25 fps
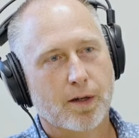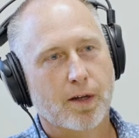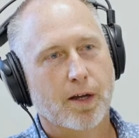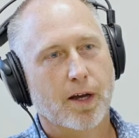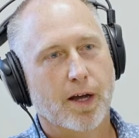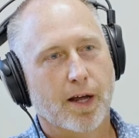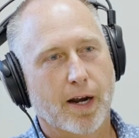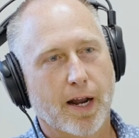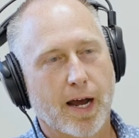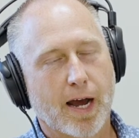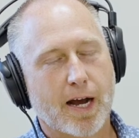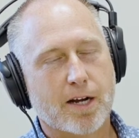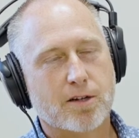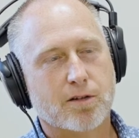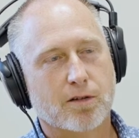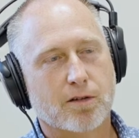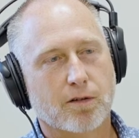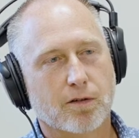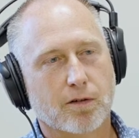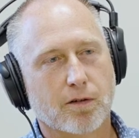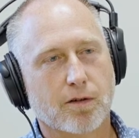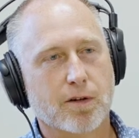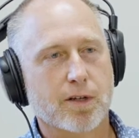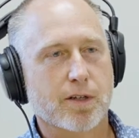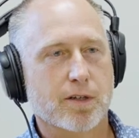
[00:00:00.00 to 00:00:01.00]
and
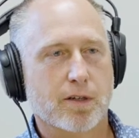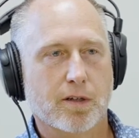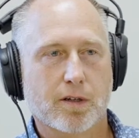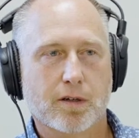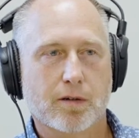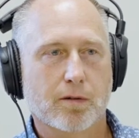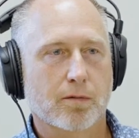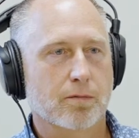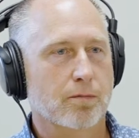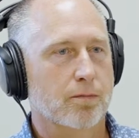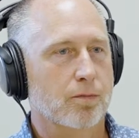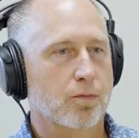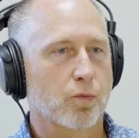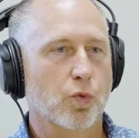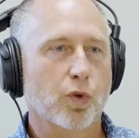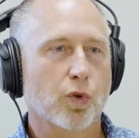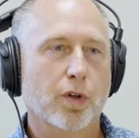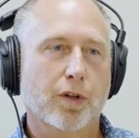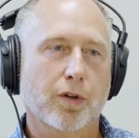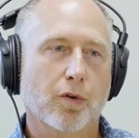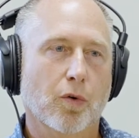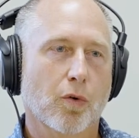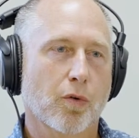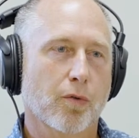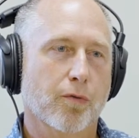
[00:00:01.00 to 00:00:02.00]
Ashlar is a
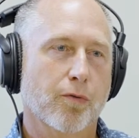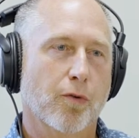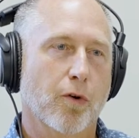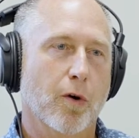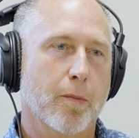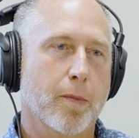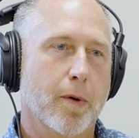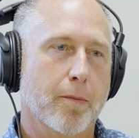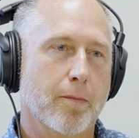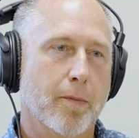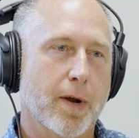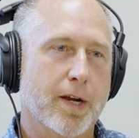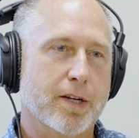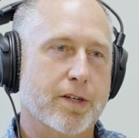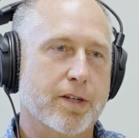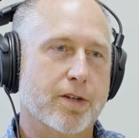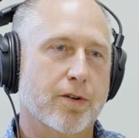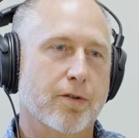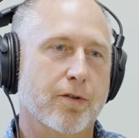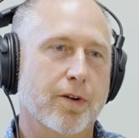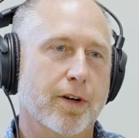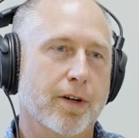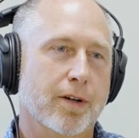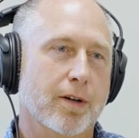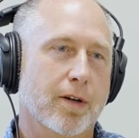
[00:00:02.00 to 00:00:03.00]
really old form of
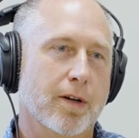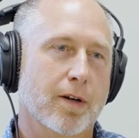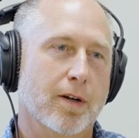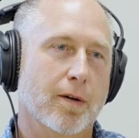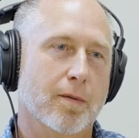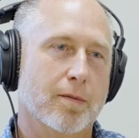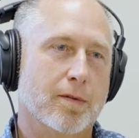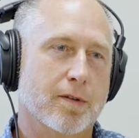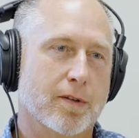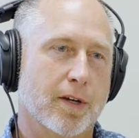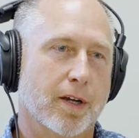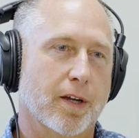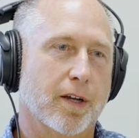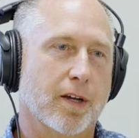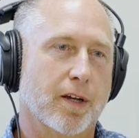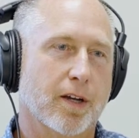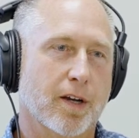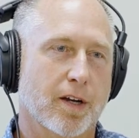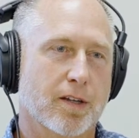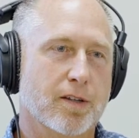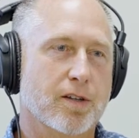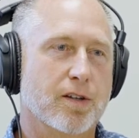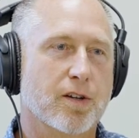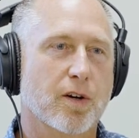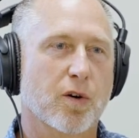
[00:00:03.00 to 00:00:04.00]
masonry. It's like a
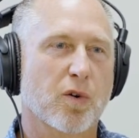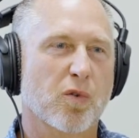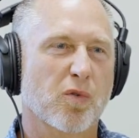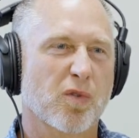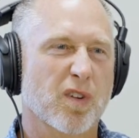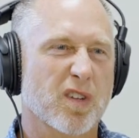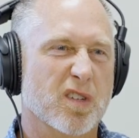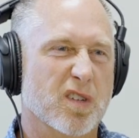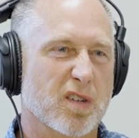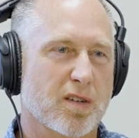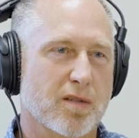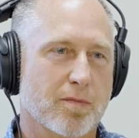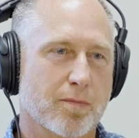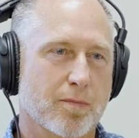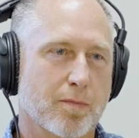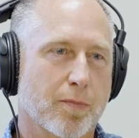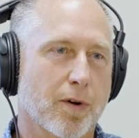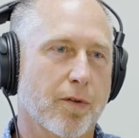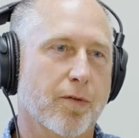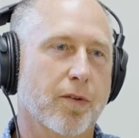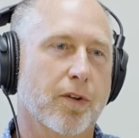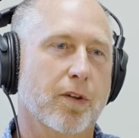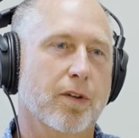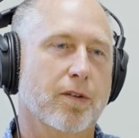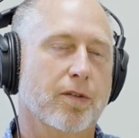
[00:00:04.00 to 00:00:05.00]
cut stone that's a
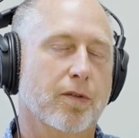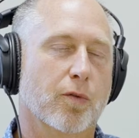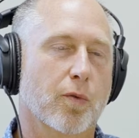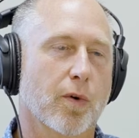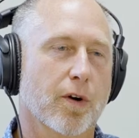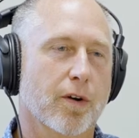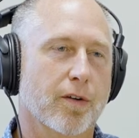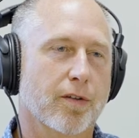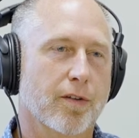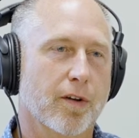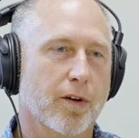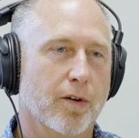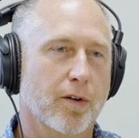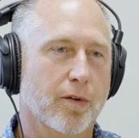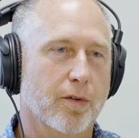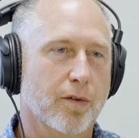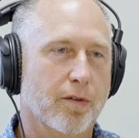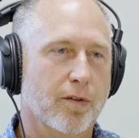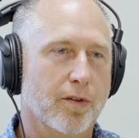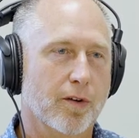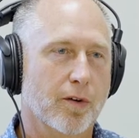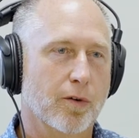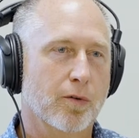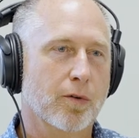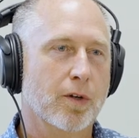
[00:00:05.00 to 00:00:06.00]
perfectly square stone.
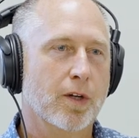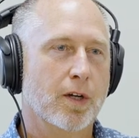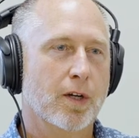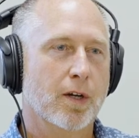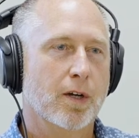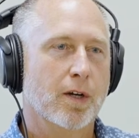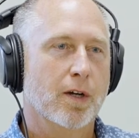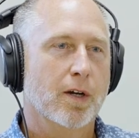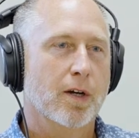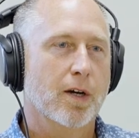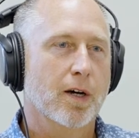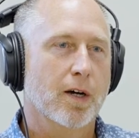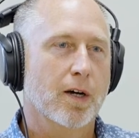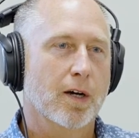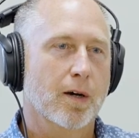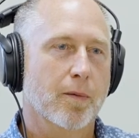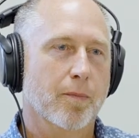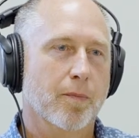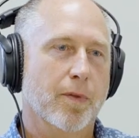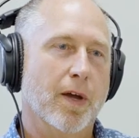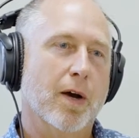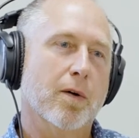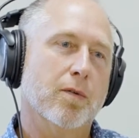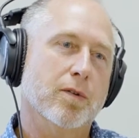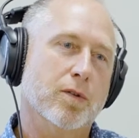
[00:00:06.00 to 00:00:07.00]
So
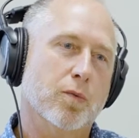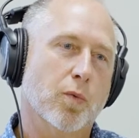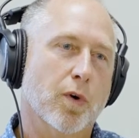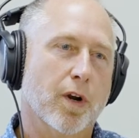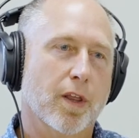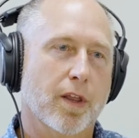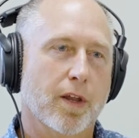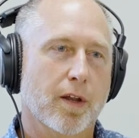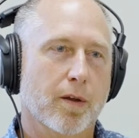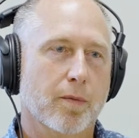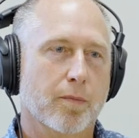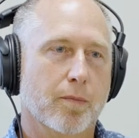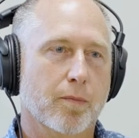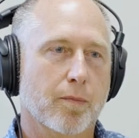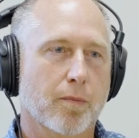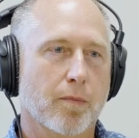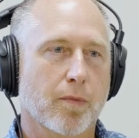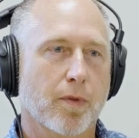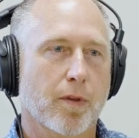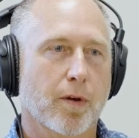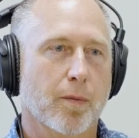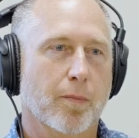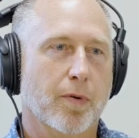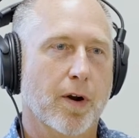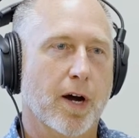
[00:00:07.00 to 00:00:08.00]
that was one of
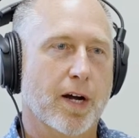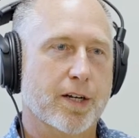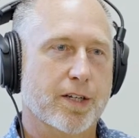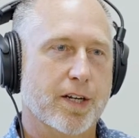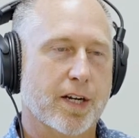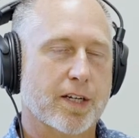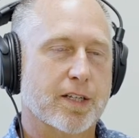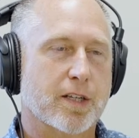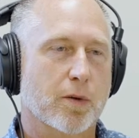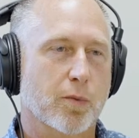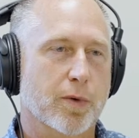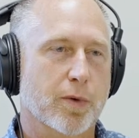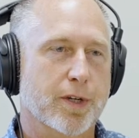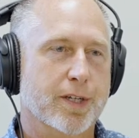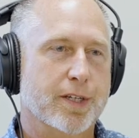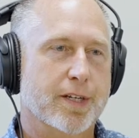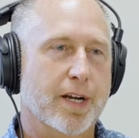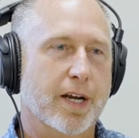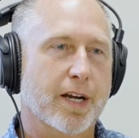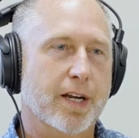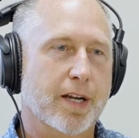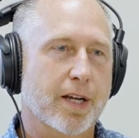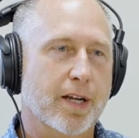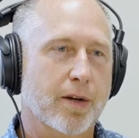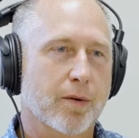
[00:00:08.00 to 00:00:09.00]
the projects that we
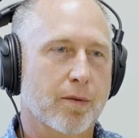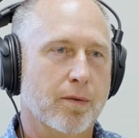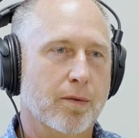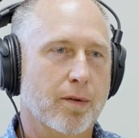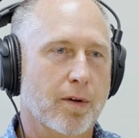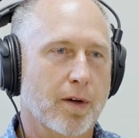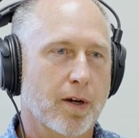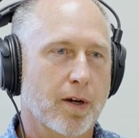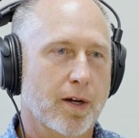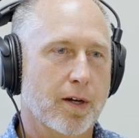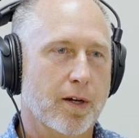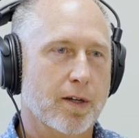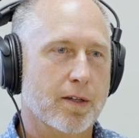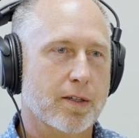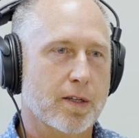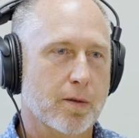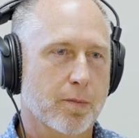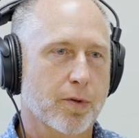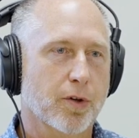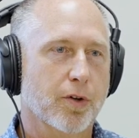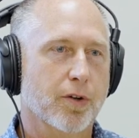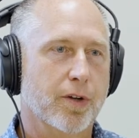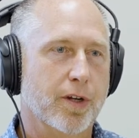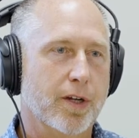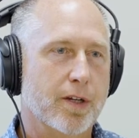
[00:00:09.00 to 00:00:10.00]
stayed in to
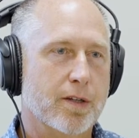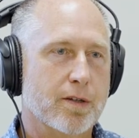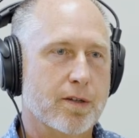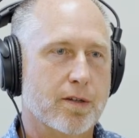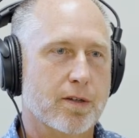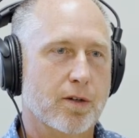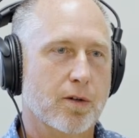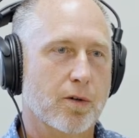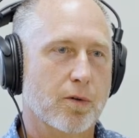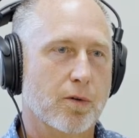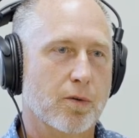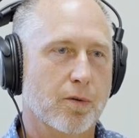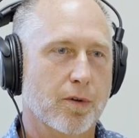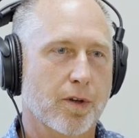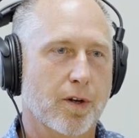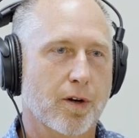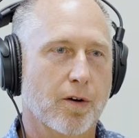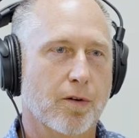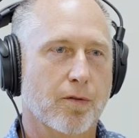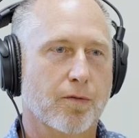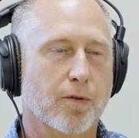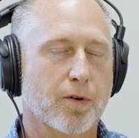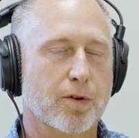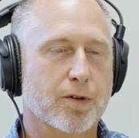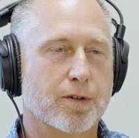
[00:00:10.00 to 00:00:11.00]
build in. So
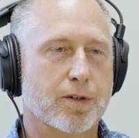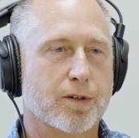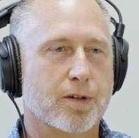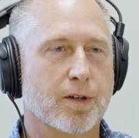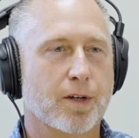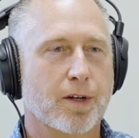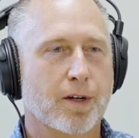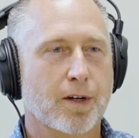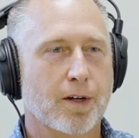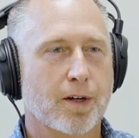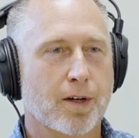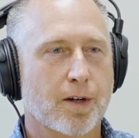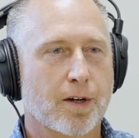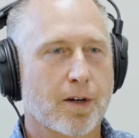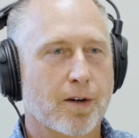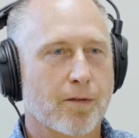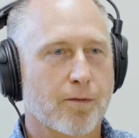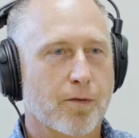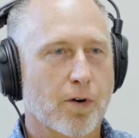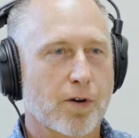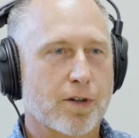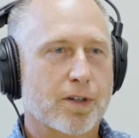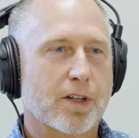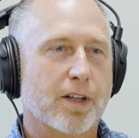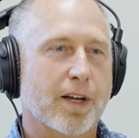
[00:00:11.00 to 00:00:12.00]

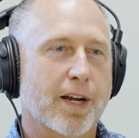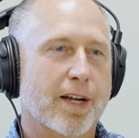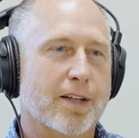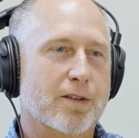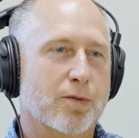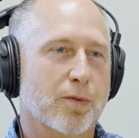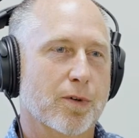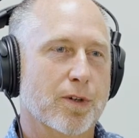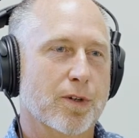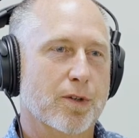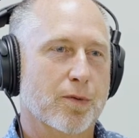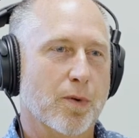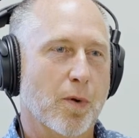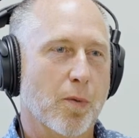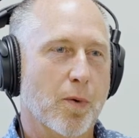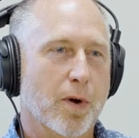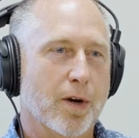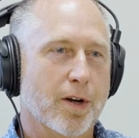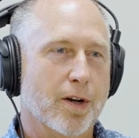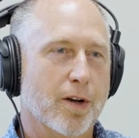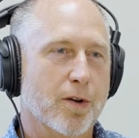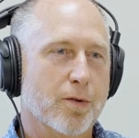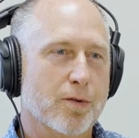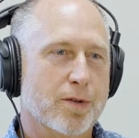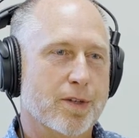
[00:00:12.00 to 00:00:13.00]
first glance was we
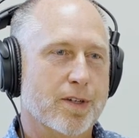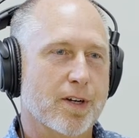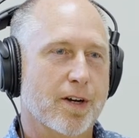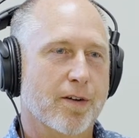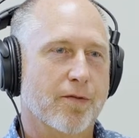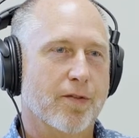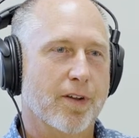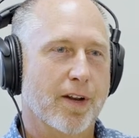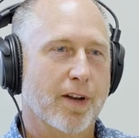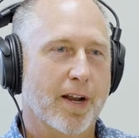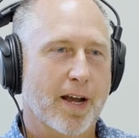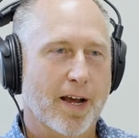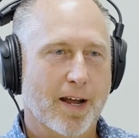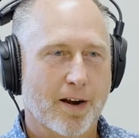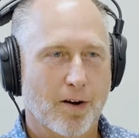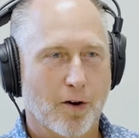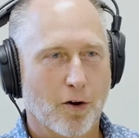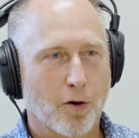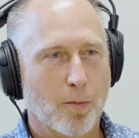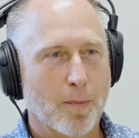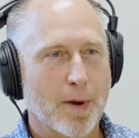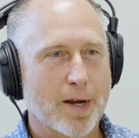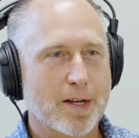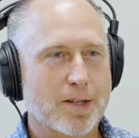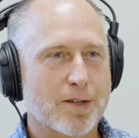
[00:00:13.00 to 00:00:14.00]
wanted to do stuff that had all
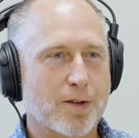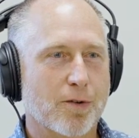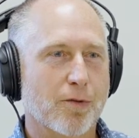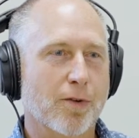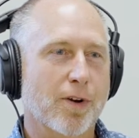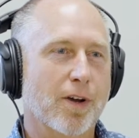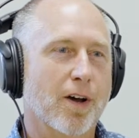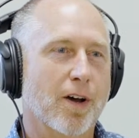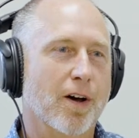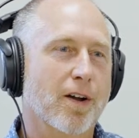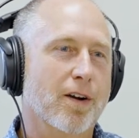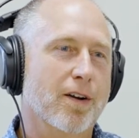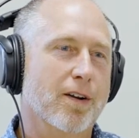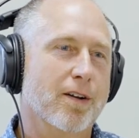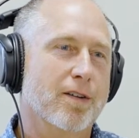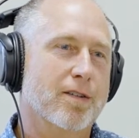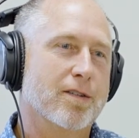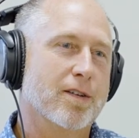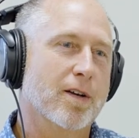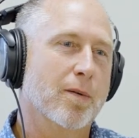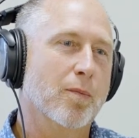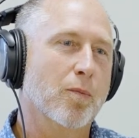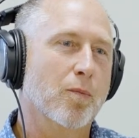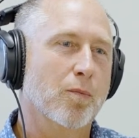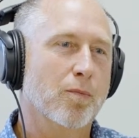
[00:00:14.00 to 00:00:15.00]
masonry on it at
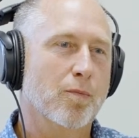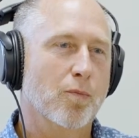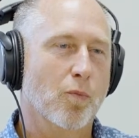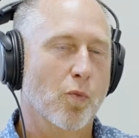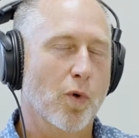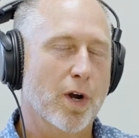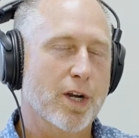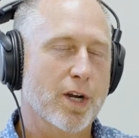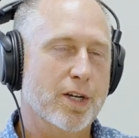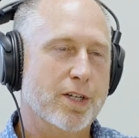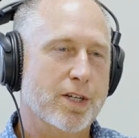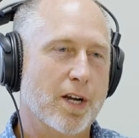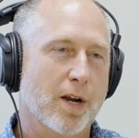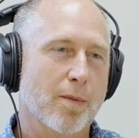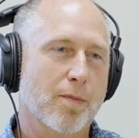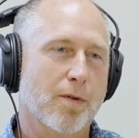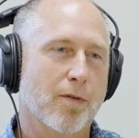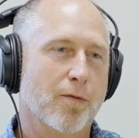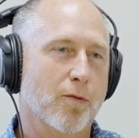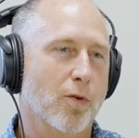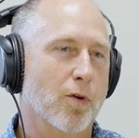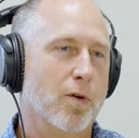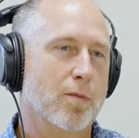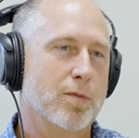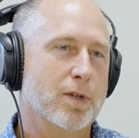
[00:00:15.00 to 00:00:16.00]
some way, shape, or
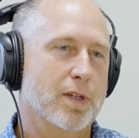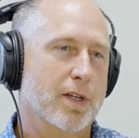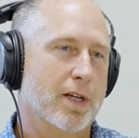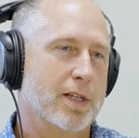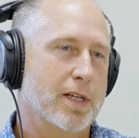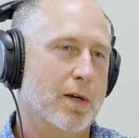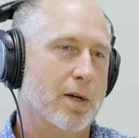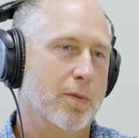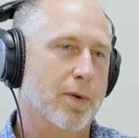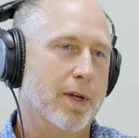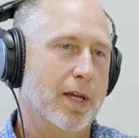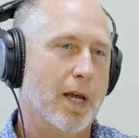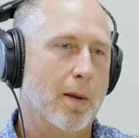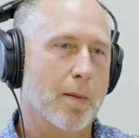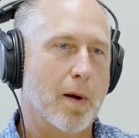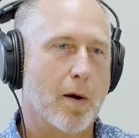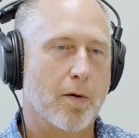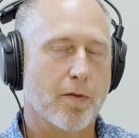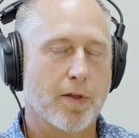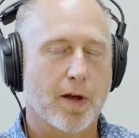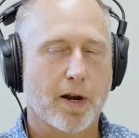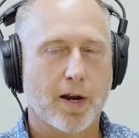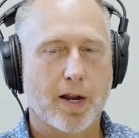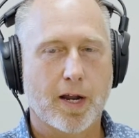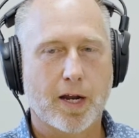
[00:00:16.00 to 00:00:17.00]
form. So that's how we came out with
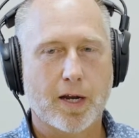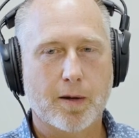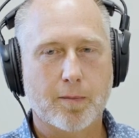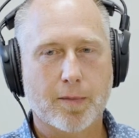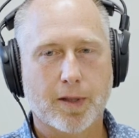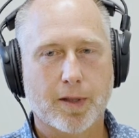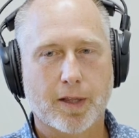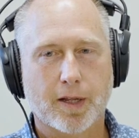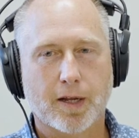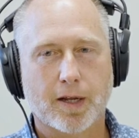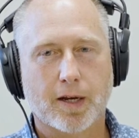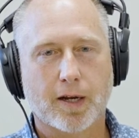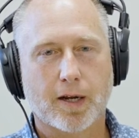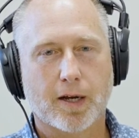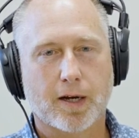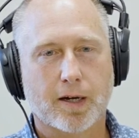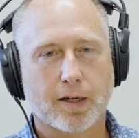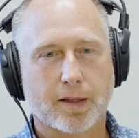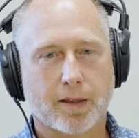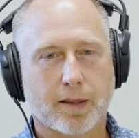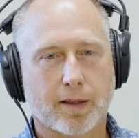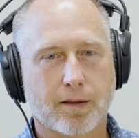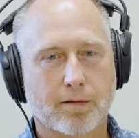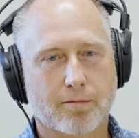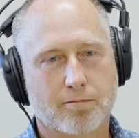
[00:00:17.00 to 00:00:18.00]
that name. And then
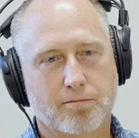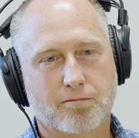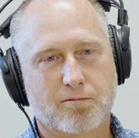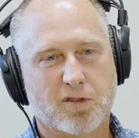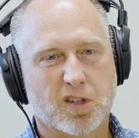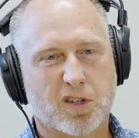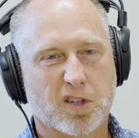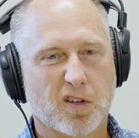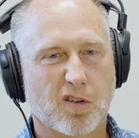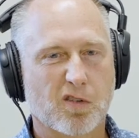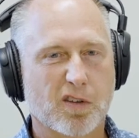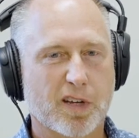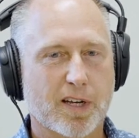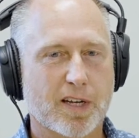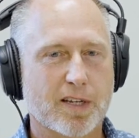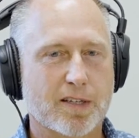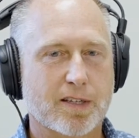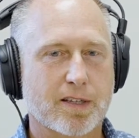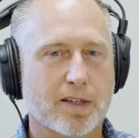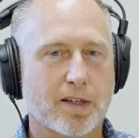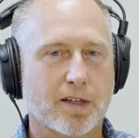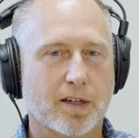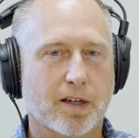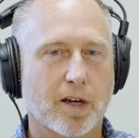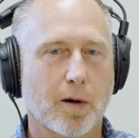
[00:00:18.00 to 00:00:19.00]
slowly as
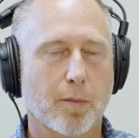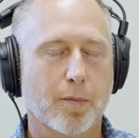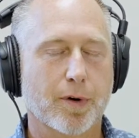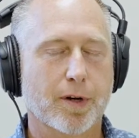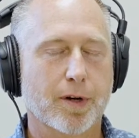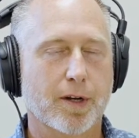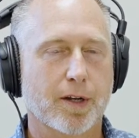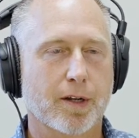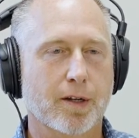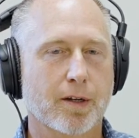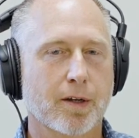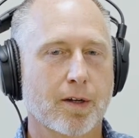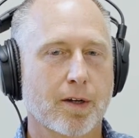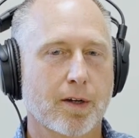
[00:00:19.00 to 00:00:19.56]
the company